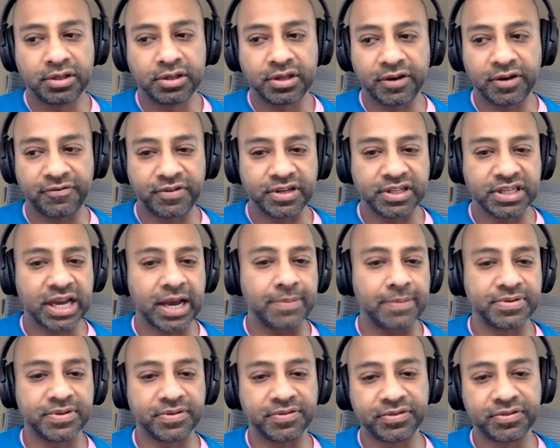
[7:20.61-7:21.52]
different
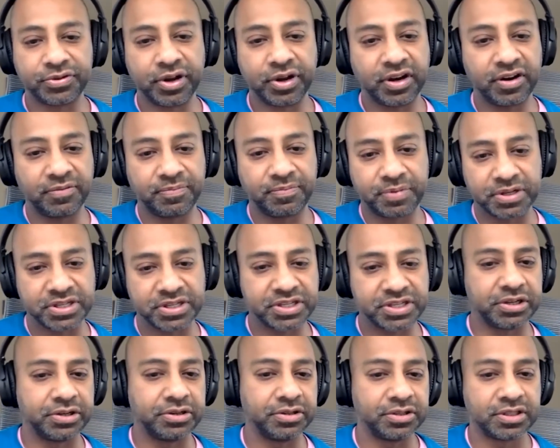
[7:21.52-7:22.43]
types of creative
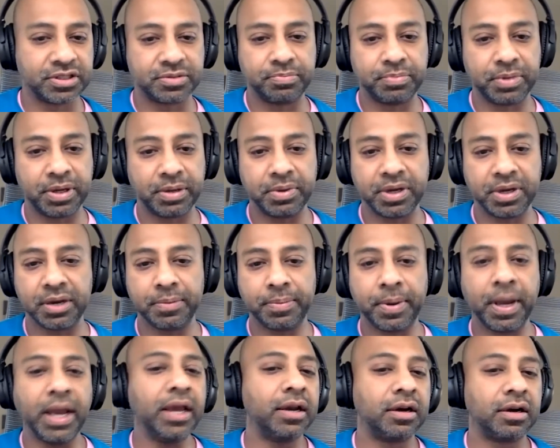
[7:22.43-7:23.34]
pursuits, me being a
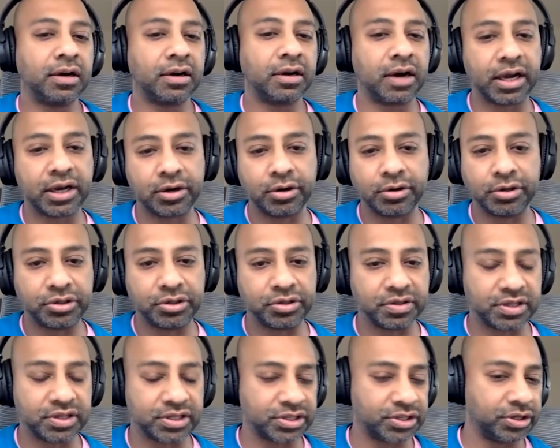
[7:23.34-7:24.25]
painter, I go
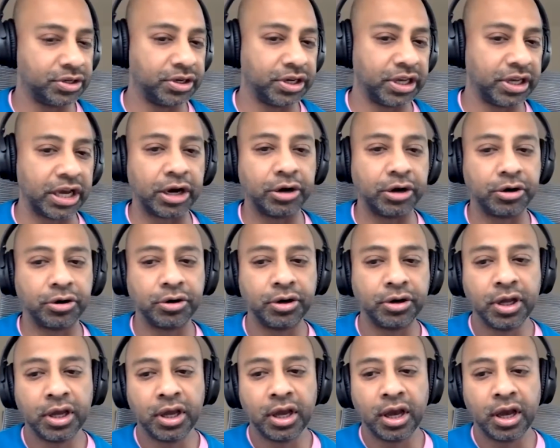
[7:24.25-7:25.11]
into the studio,